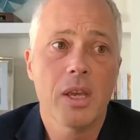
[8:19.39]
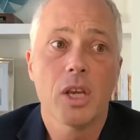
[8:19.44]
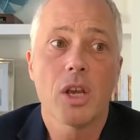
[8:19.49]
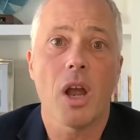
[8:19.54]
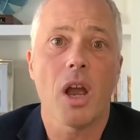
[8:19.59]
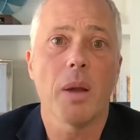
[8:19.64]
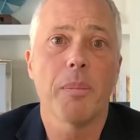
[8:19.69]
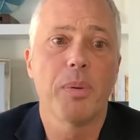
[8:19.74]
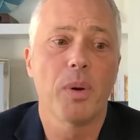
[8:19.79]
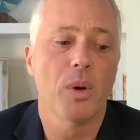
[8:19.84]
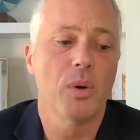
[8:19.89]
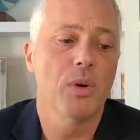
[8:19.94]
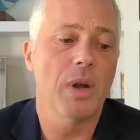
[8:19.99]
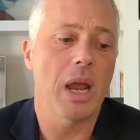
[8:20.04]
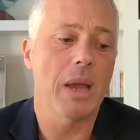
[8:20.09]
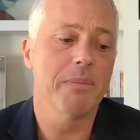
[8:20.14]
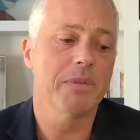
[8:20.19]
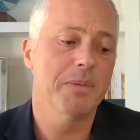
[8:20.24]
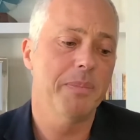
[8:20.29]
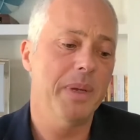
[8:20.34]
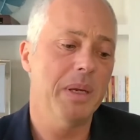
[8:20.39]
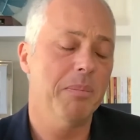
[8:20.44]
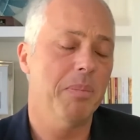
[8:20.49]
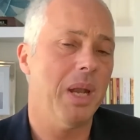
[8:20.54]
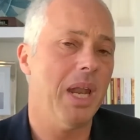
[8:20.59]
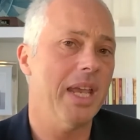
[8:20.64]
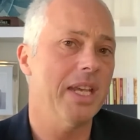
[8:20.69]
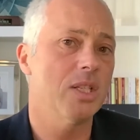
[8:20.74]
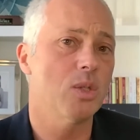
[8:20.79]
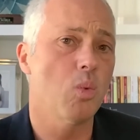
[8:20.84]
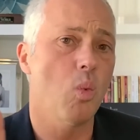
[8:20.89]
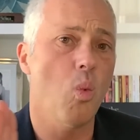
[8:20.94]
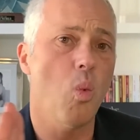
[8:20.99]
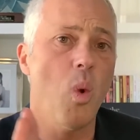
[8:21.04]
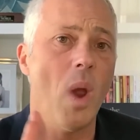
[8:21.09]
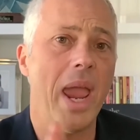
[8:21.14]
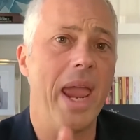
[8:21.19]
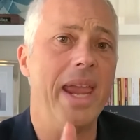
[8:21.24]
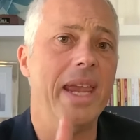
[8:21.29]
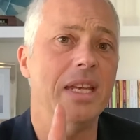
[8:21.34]
Car programs being placed
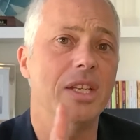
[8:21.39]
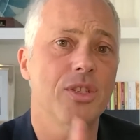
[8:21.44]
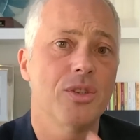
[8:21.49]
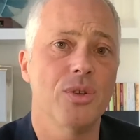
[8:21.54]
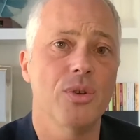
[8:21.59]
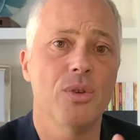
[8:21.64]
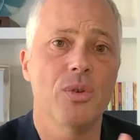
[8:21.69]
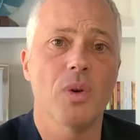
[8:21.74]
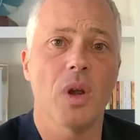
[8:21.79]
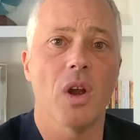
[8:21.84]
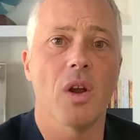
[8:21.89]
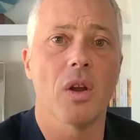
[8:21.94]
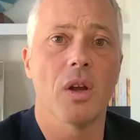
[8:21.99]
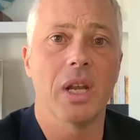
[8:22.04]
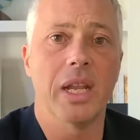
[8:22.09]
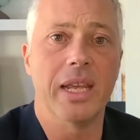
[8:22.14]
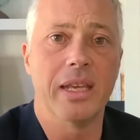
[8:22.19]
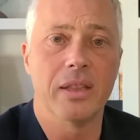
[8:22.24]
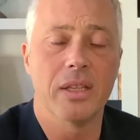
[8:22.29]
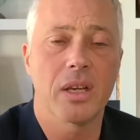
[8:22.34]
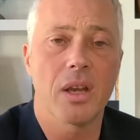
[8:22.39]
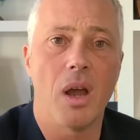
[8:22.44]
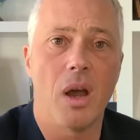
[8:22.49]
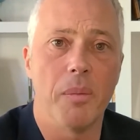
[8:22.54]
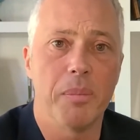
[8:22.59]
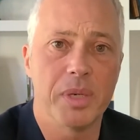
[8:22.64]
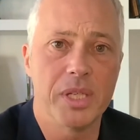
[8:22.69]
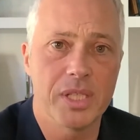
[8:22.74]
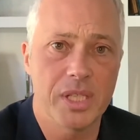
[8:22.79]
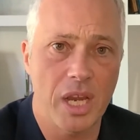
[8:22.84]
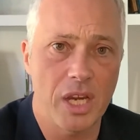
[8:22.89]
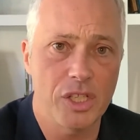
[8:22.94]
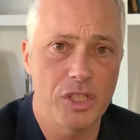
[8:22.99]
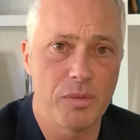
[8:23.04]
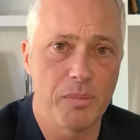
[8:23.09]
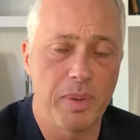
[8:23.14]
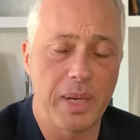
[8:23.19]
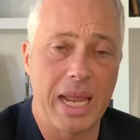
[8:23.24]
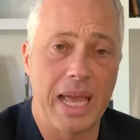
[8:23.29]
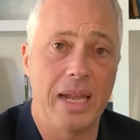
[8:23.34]
way too early in the
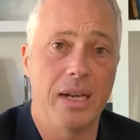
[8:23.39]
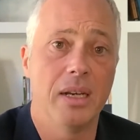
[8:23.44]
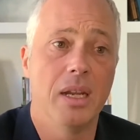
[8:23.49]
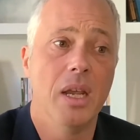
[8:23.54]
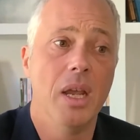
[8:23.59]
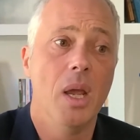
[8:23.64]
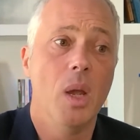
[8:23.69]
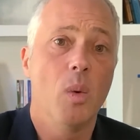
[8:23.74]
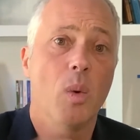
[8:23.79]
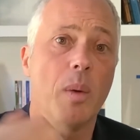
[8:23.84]
compensation plan